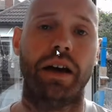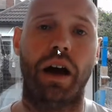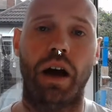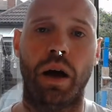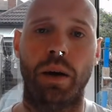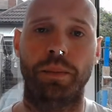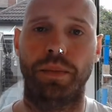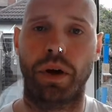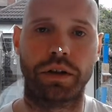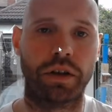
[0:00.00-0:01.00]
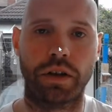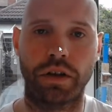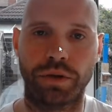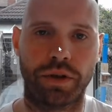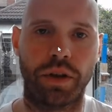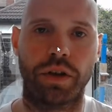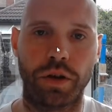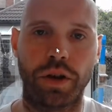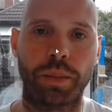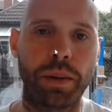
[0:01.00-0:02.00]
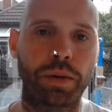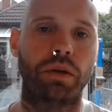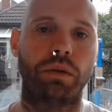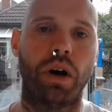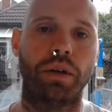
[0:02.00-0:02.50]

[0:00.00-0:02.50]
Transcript: The people